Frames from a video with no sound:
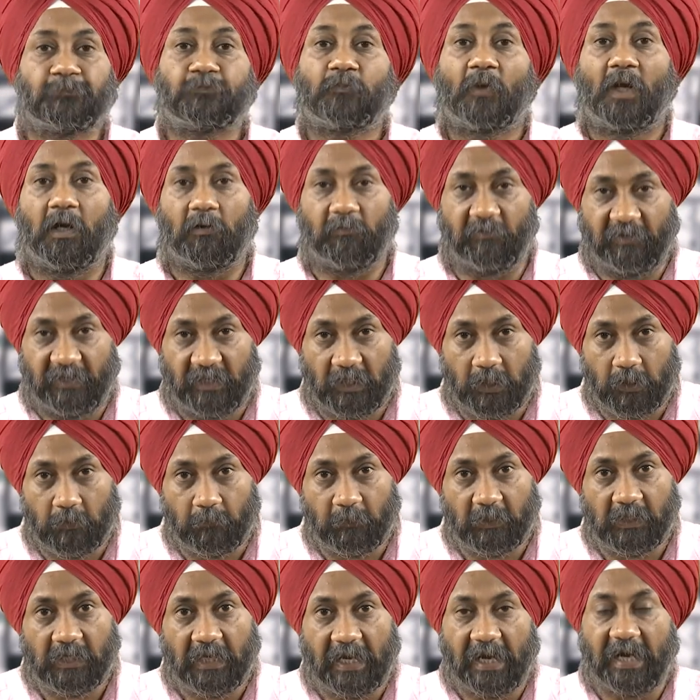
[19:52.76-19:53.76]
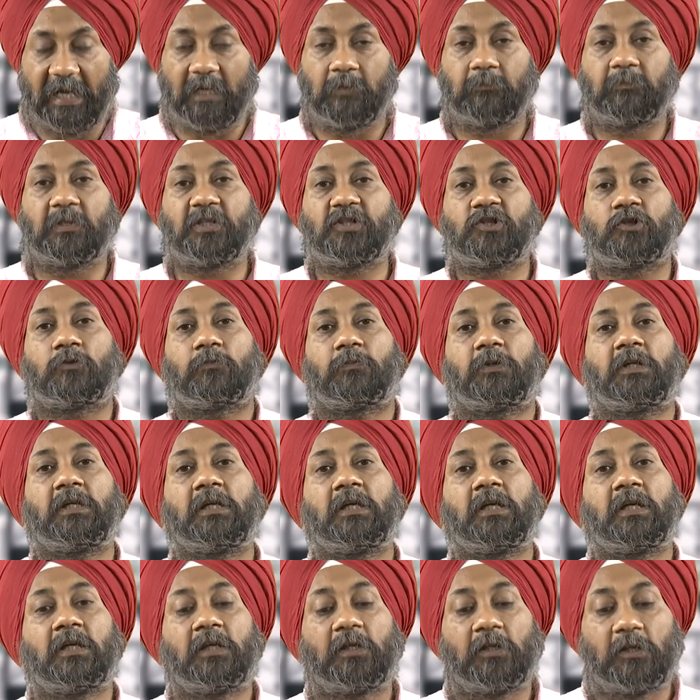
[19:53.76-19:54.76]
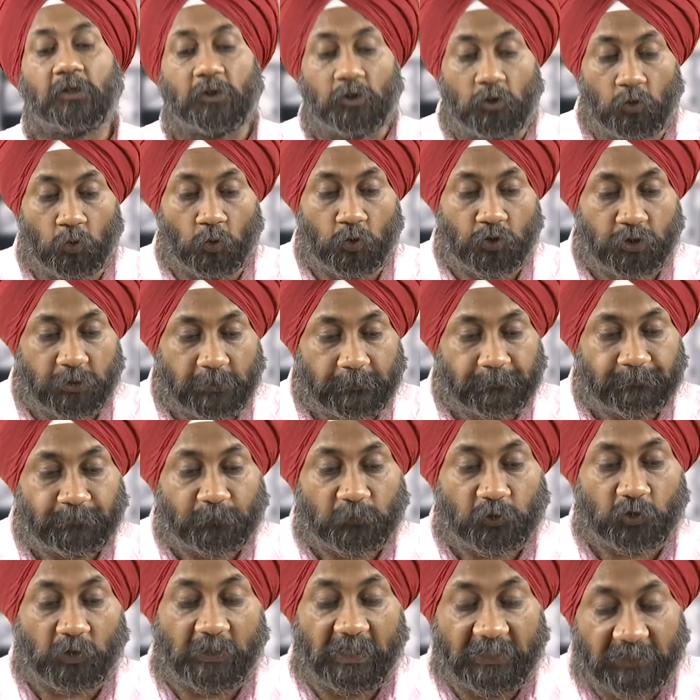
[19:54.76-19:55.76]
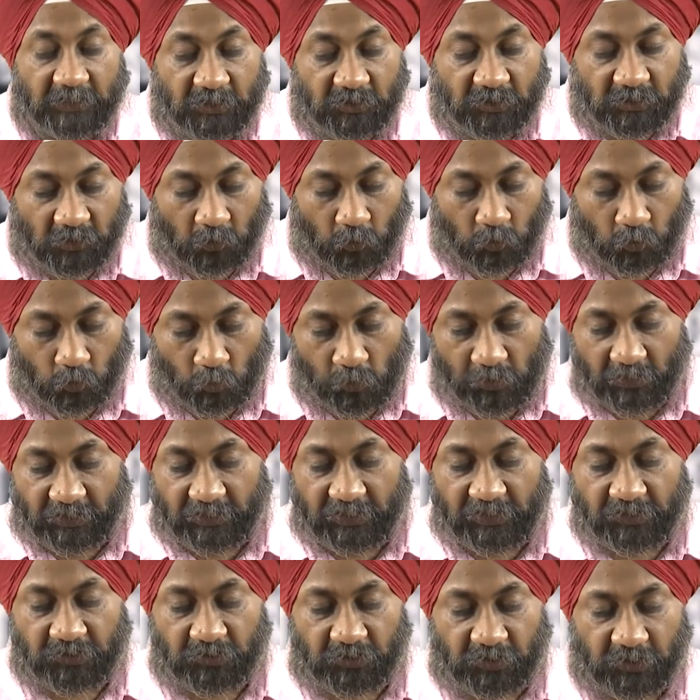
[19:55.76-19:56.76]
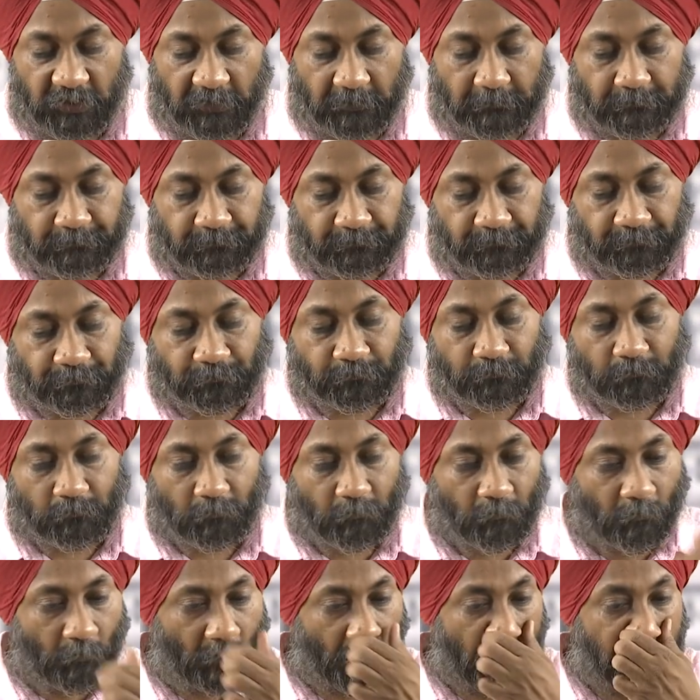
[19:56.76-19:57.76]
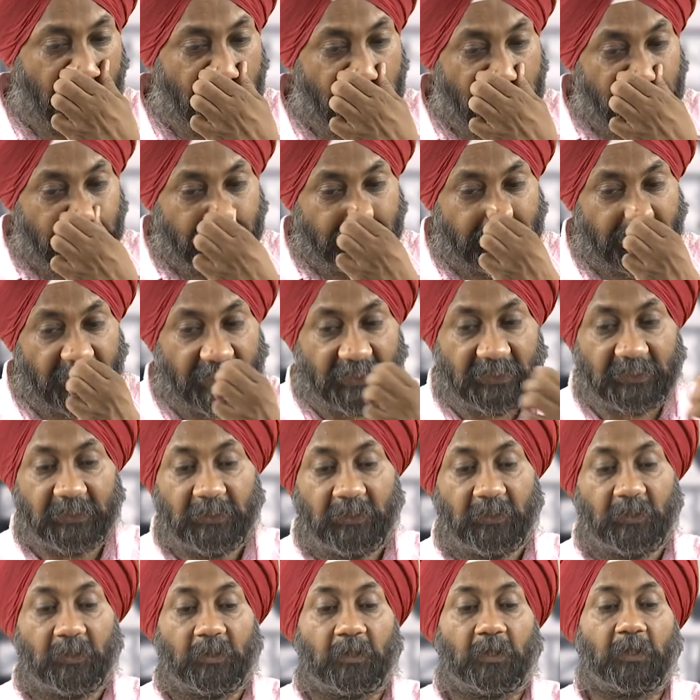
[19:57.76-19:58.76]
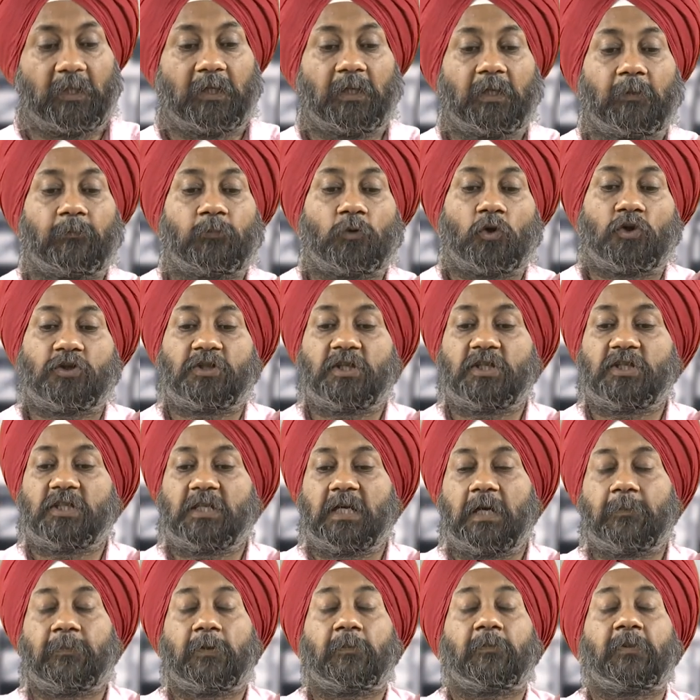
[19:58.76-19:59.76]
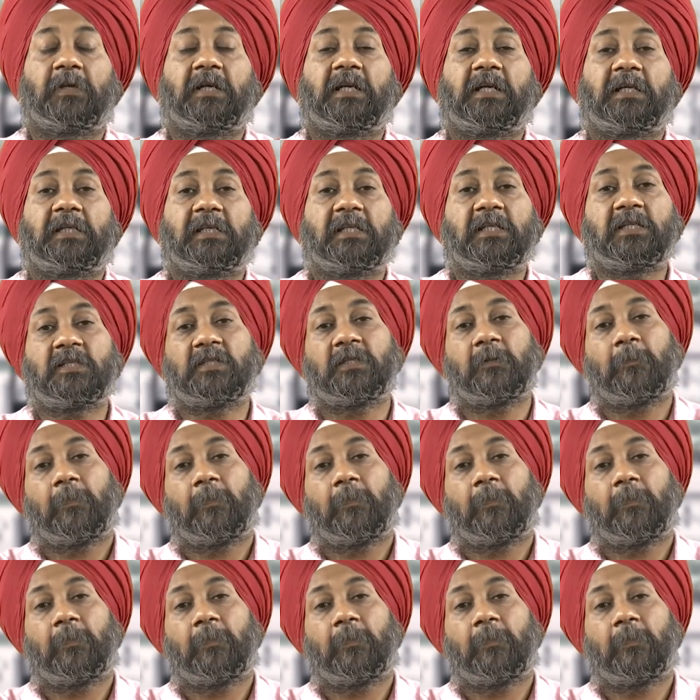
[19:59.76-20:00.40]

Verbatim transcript: available and must be used. So, let us now quickly see that uh, process capabilities